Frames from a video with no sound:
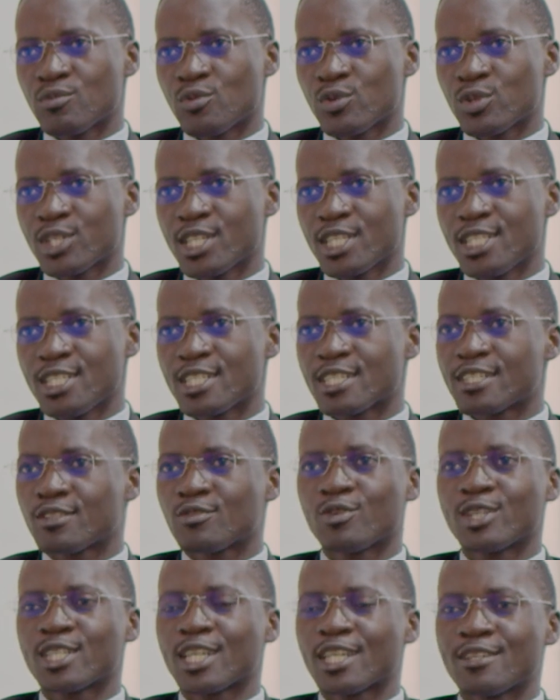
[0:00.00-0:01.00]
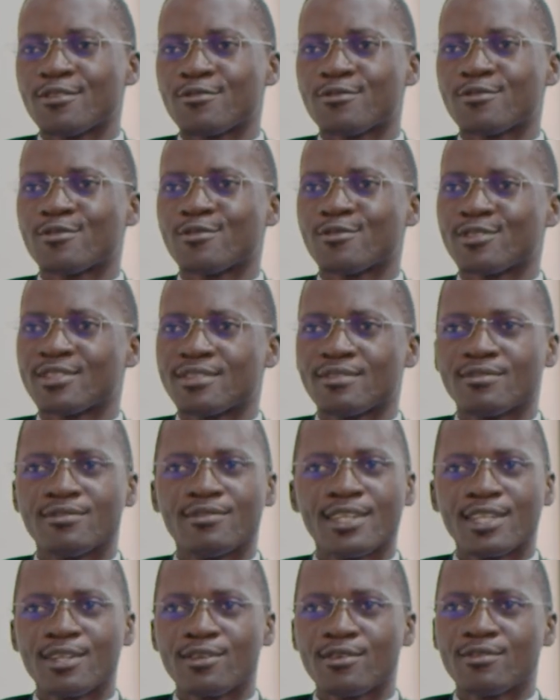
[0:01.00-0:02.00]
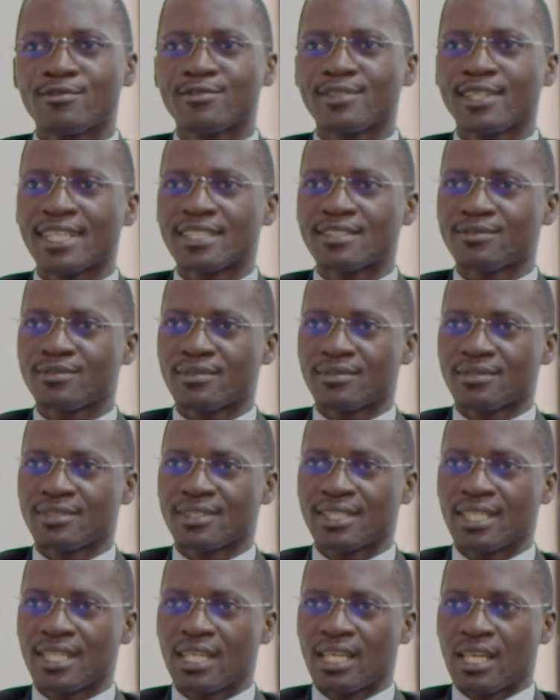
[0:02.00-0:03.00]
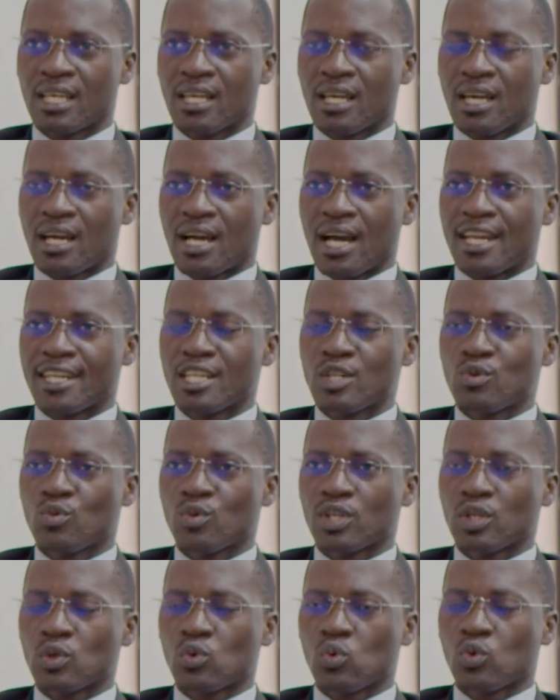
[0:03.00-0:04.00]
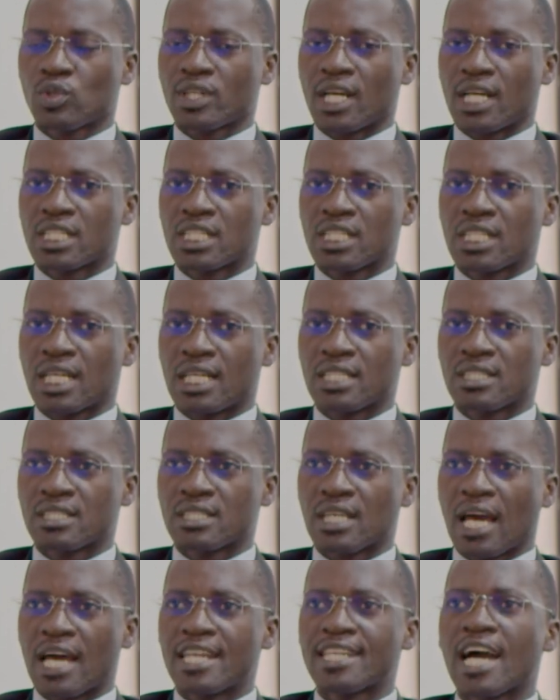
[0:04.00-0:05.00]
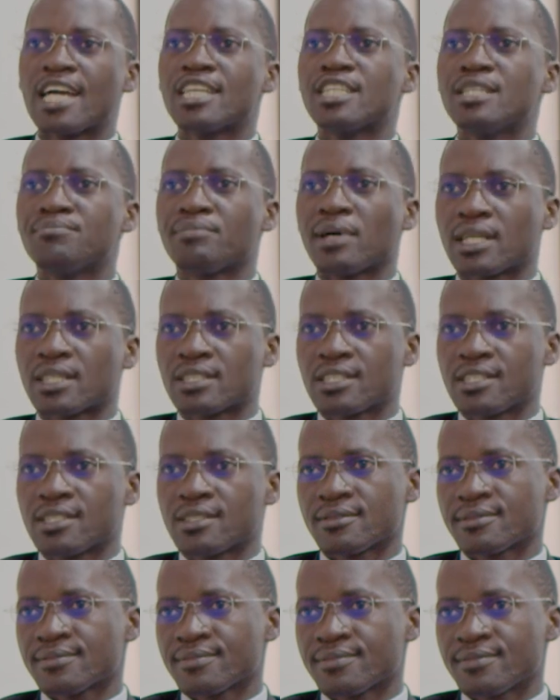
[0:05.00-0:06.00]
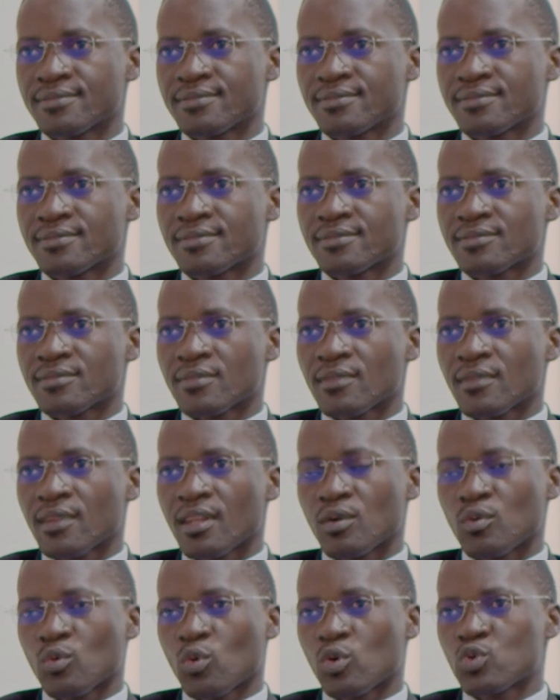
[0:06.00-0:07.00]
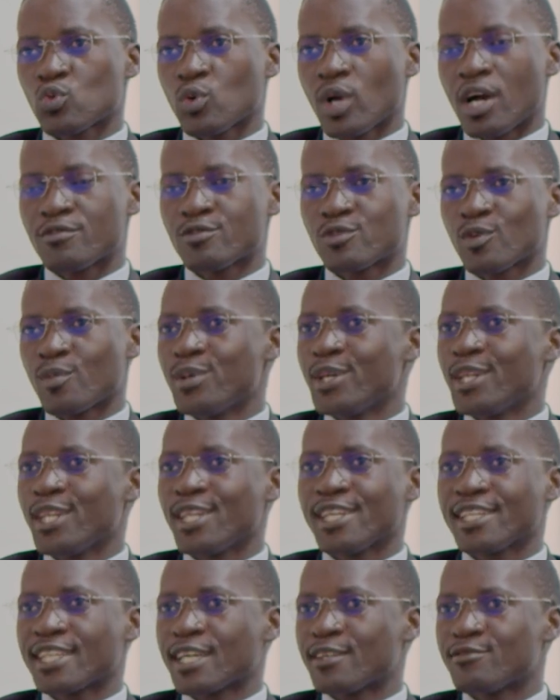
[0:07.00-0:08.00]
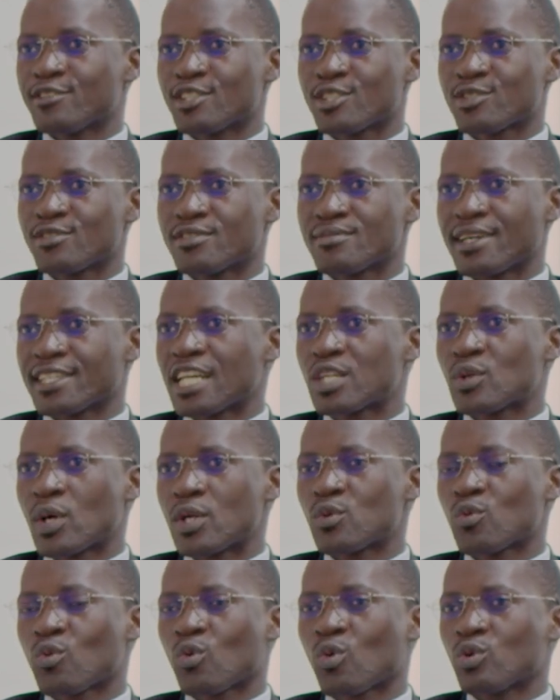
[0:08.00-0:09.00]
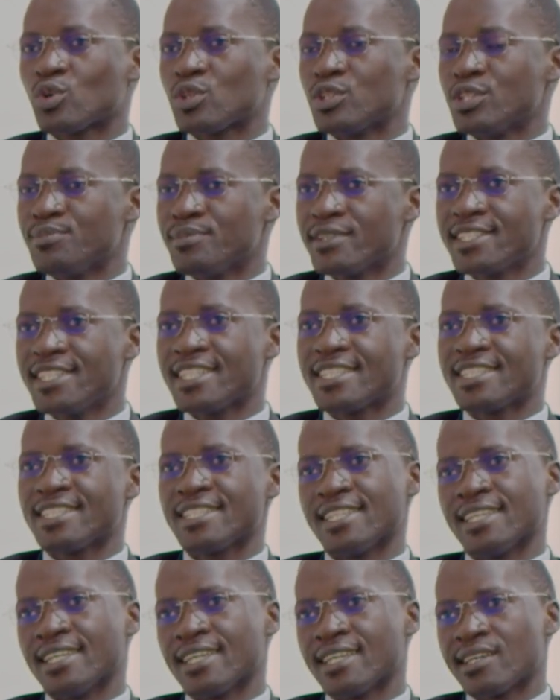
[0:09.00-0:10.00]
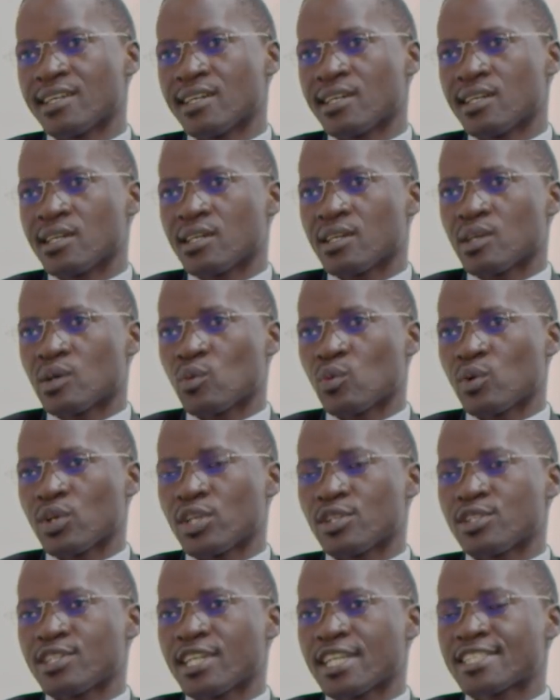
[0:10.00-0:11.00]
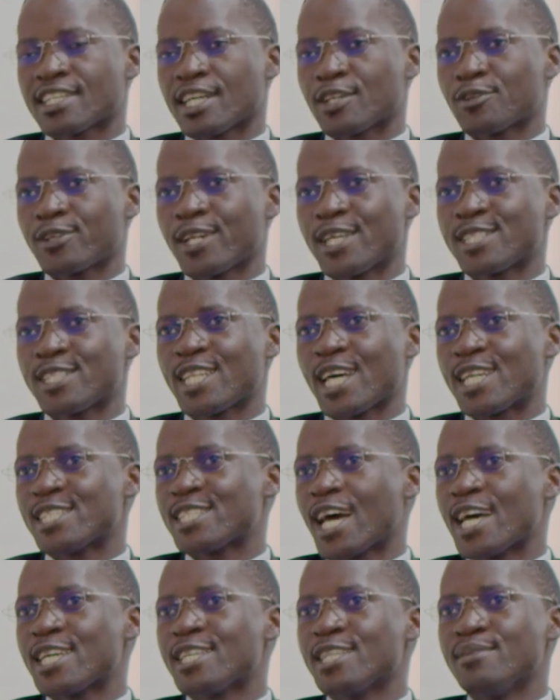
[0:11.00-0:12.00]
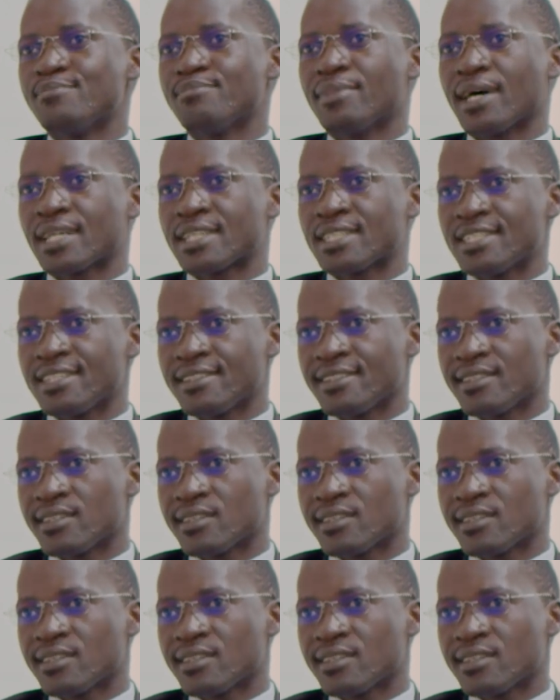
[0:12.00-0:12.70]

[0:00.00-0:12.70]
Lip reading: we did it, it created the fruits, very obvious fruits. And then we looked at it as an high impact because we have so many interventions. But that one immediately we just categorize it as high impact.